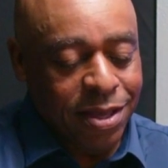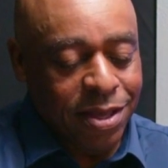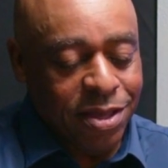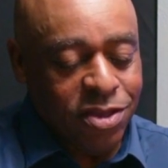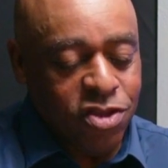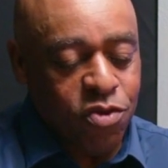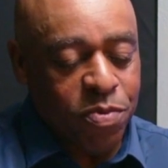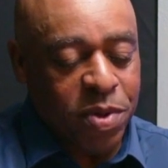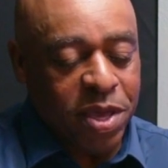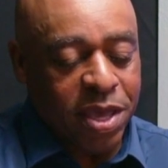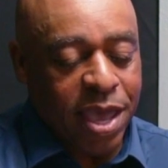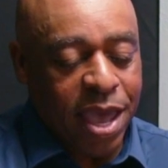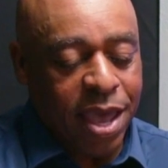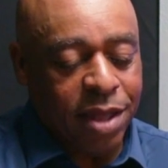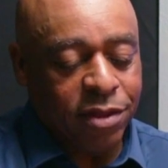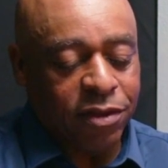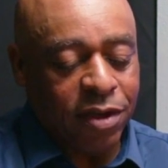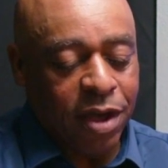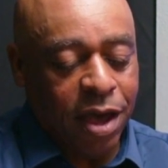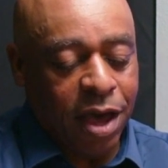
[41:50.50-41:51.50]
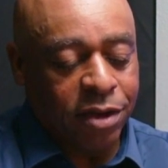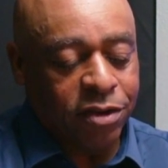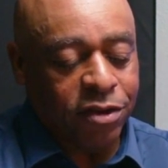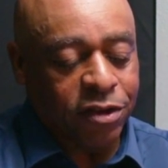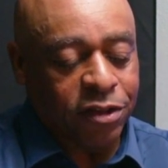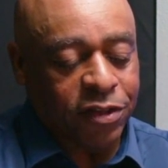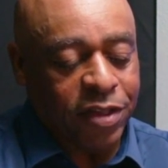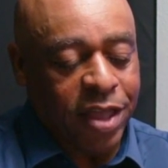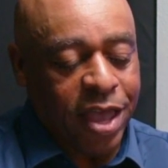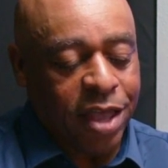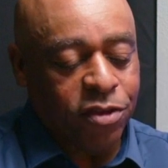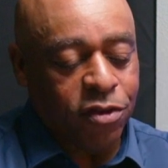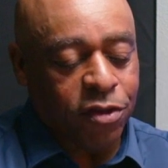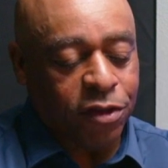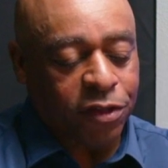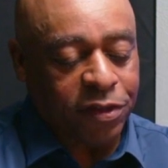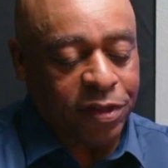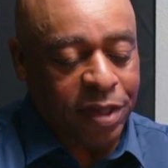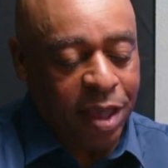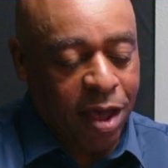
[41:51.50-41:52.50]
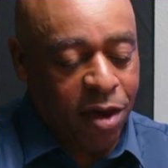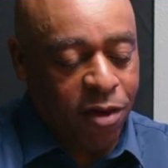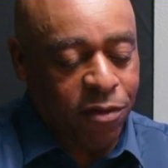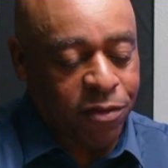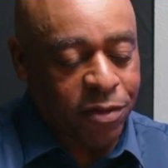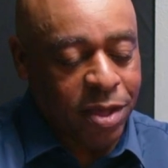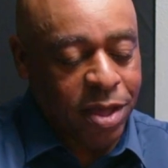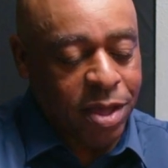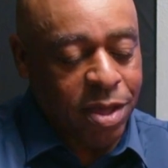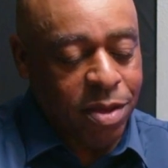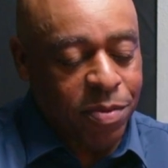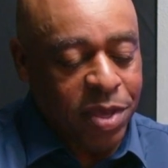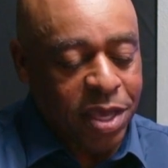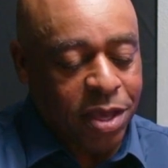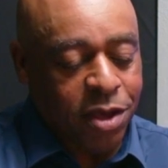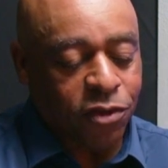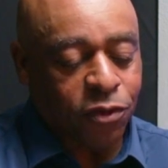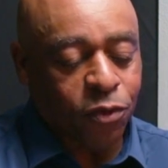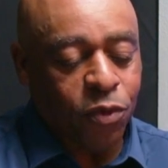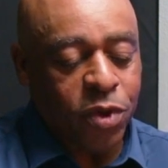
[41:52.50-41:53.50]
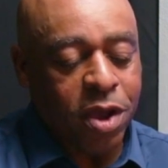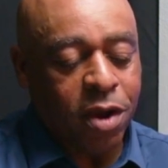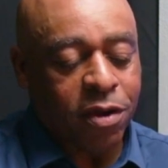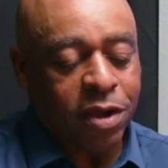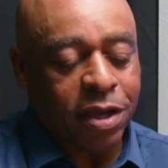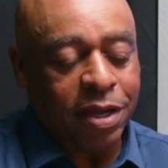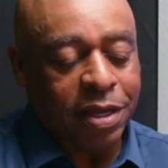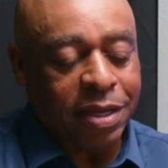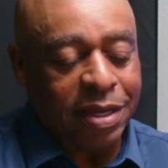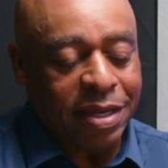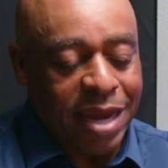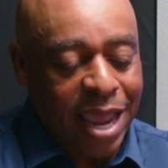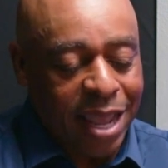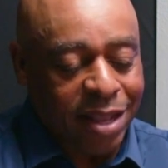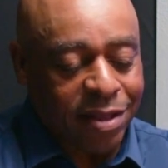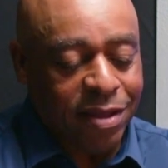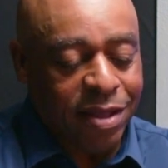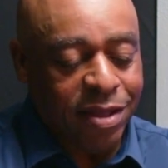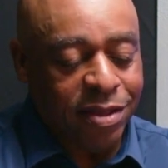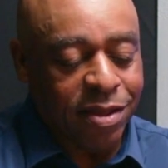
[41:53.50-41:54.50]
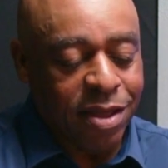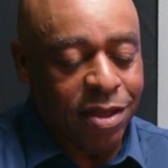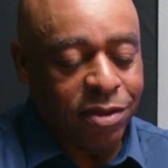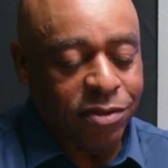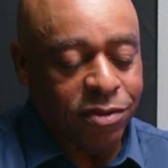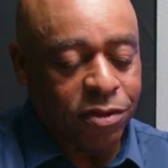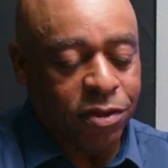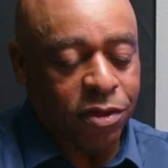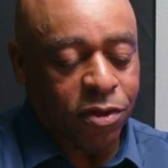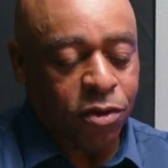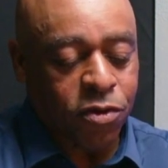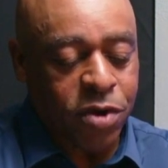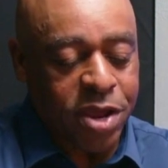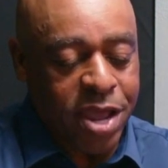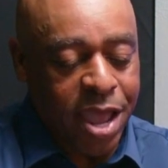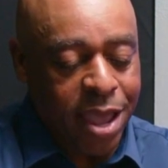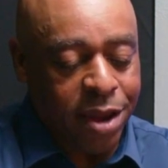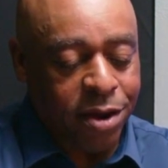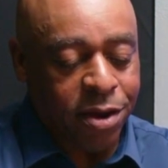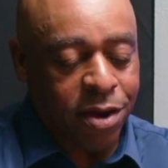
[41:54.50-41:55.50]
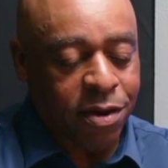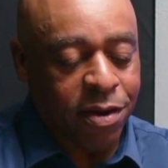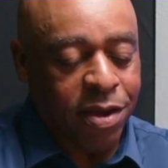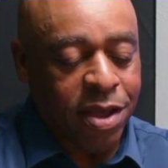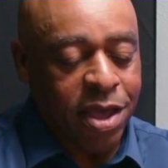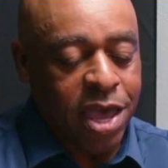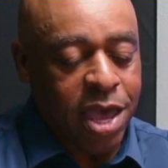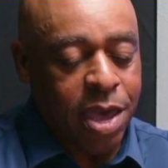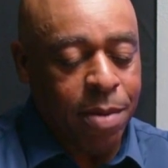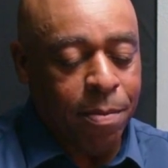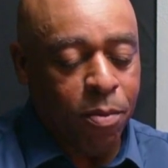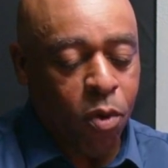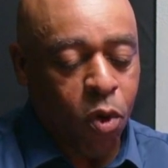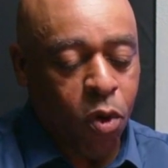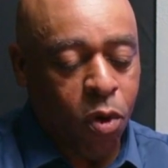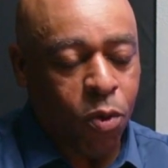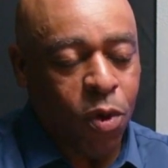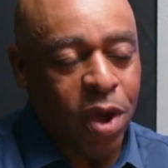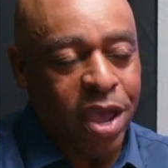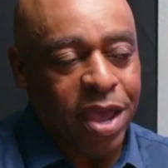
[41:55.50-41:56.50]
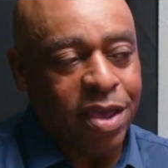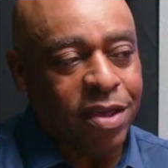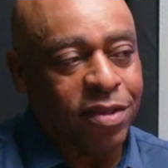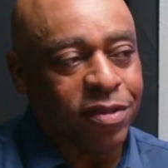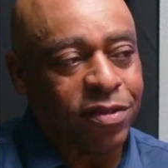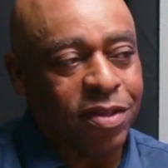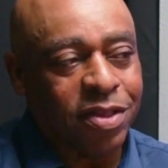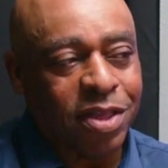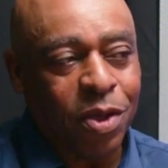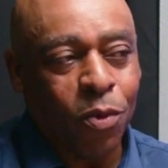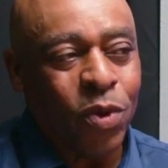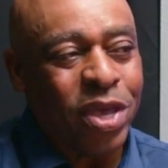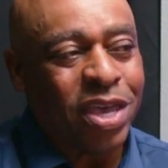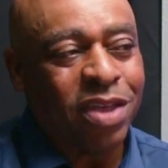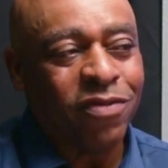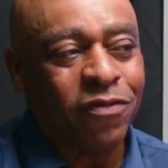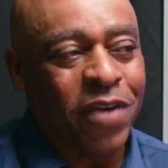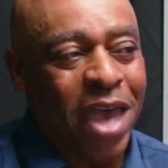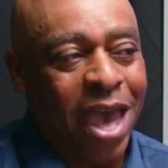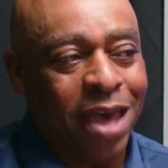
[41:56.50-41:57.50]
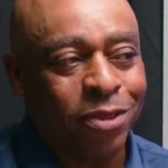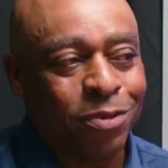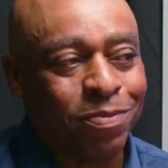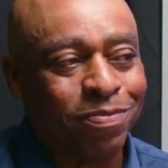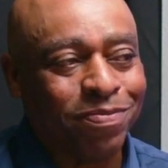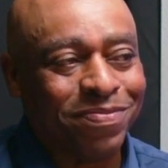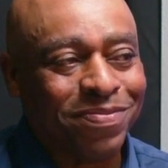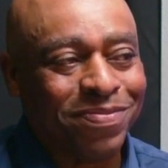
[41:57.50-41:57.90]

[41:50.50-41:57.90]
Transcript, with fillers: you begin to understand yourself because we are connected to the Creator in more ways than we can fathom.